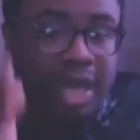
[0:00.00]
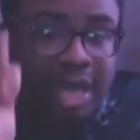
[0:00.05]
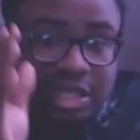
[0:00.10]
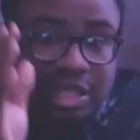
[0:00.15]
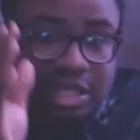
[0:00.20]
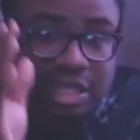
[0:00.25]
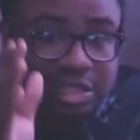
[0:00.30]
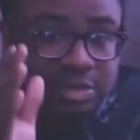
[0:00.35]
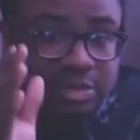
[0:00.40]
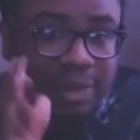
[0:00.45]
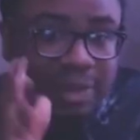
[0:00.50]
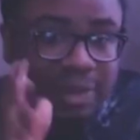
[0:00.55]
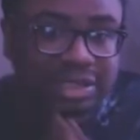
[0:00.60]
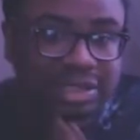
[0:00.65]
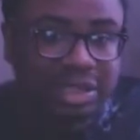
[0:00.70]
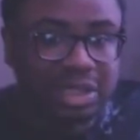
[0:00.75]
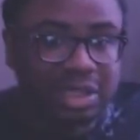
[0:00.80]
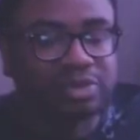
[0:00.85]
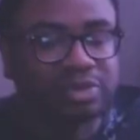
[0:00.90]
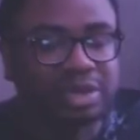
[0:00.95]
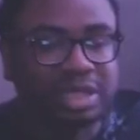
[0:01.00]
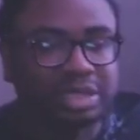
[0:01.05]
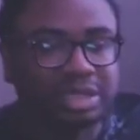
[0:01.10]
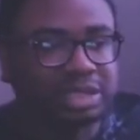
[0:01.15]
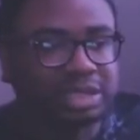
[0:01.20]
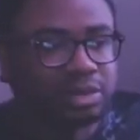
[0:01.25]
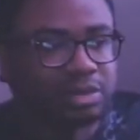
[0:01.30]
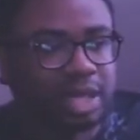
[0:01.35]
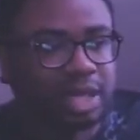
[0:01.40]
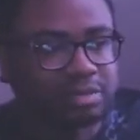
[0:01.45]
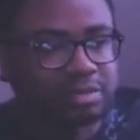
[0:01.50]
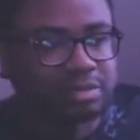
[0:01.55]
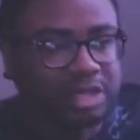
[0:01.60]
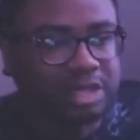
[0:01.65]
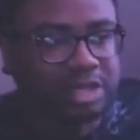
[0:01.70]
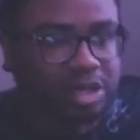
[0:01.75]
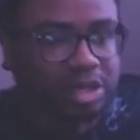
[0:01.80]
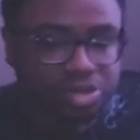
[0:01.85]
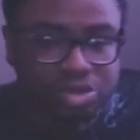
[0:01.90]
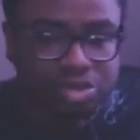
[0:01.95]
especially with Nintendo games because
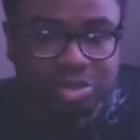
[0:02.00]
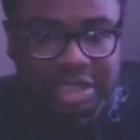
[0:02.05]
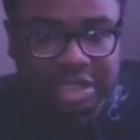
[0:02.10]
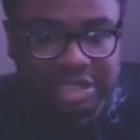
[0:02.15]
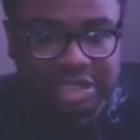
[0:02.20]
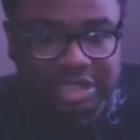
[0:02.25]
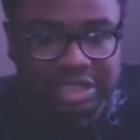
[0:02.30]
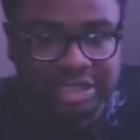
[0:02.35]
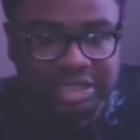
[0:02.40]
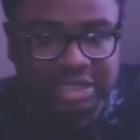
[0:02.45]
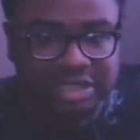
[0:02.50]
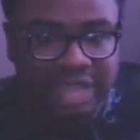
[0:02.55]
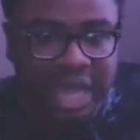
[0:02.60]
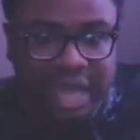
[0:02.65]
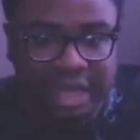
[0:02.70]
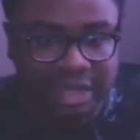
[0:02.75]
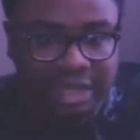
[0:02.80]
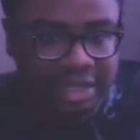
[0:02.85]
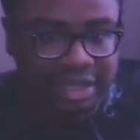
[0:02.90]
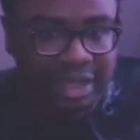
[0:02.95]
they're usually just silent.